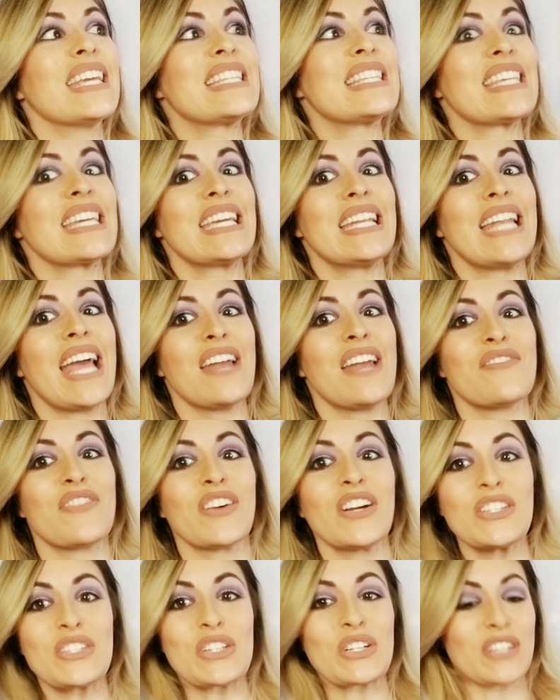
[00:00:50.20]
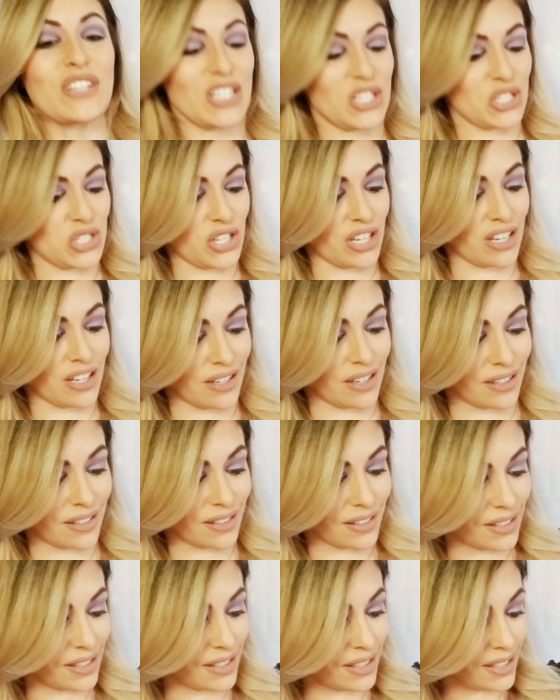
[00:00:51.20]
it's like an anniversary shirt.
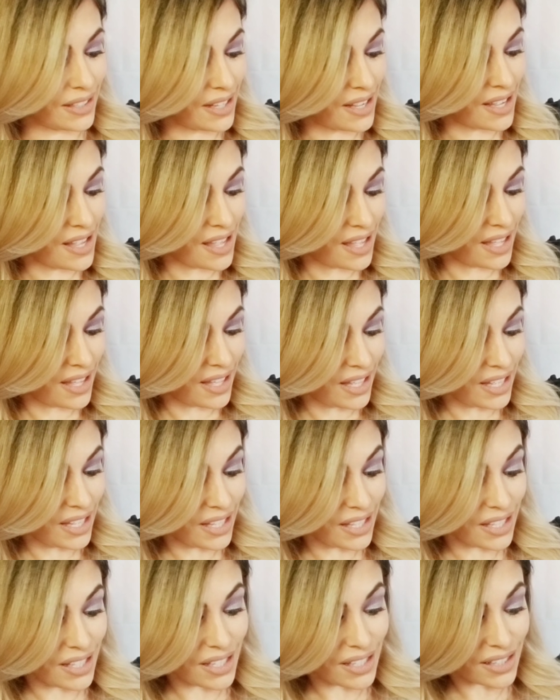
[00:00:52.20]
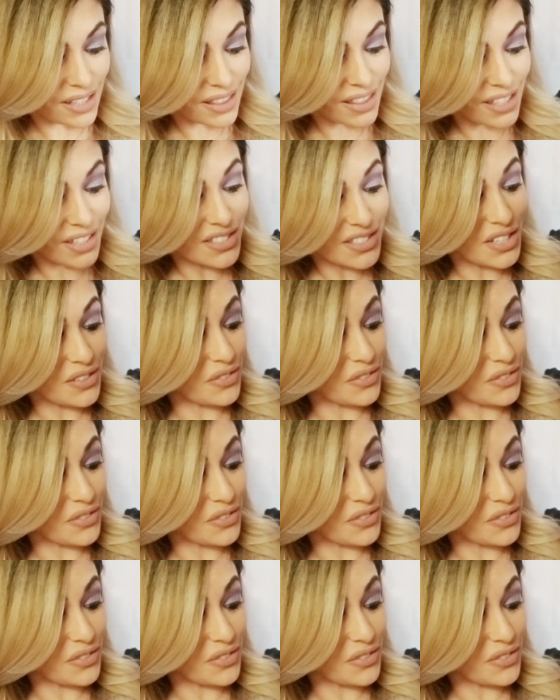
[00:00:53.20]
There's